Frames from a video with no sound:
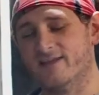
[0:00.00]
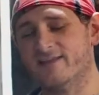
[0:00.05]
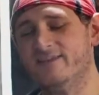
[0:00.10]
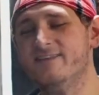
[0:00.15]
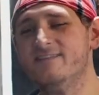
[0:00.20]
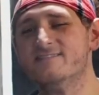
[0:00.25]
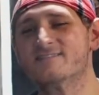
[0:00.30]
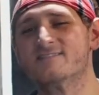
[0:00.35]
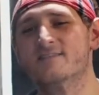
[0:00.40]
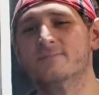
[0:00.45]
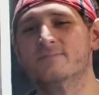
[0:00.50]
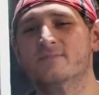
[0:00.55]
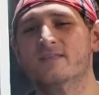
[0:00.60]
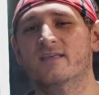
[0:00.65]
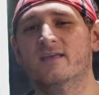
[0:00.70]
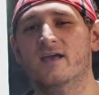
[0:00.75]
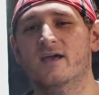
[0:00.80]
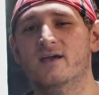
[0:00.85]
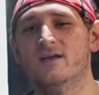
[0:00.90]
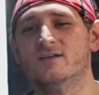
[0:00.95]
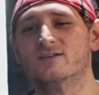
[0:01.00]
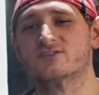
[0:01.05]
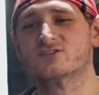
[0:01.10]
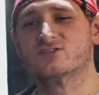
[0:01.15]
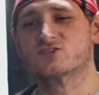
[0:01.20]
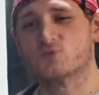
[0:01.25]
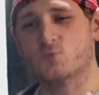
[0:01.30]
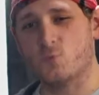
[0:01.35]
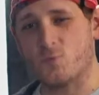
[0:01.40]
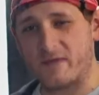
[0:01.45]
It needs something
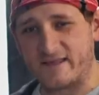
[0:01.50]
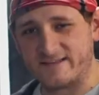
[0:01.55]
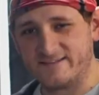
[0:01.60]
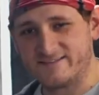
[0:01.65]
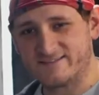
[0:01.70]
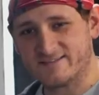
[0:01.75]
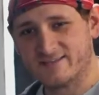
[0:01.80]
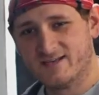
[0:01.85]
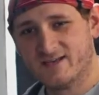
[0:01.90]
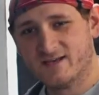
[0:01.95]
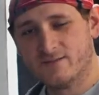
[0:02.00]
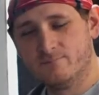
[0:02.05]
sweet.